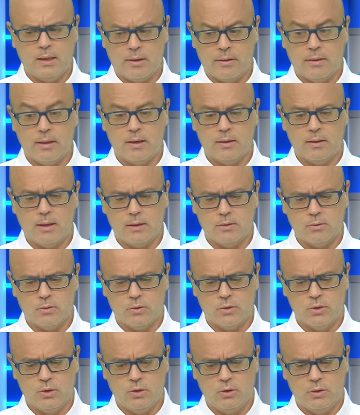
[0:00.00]
I think that will
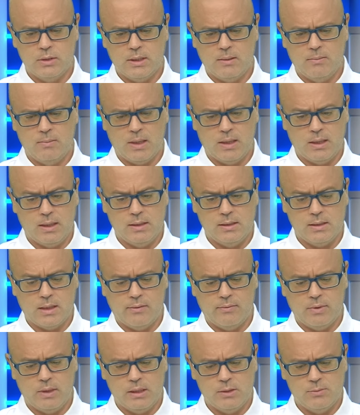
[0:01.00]
suit him and he's
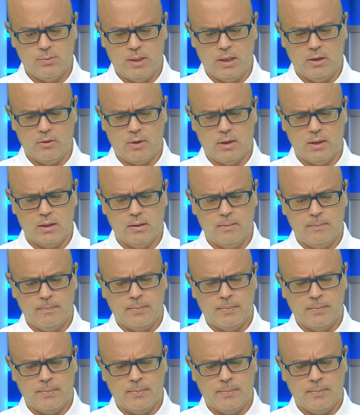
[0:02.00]
having his peak run.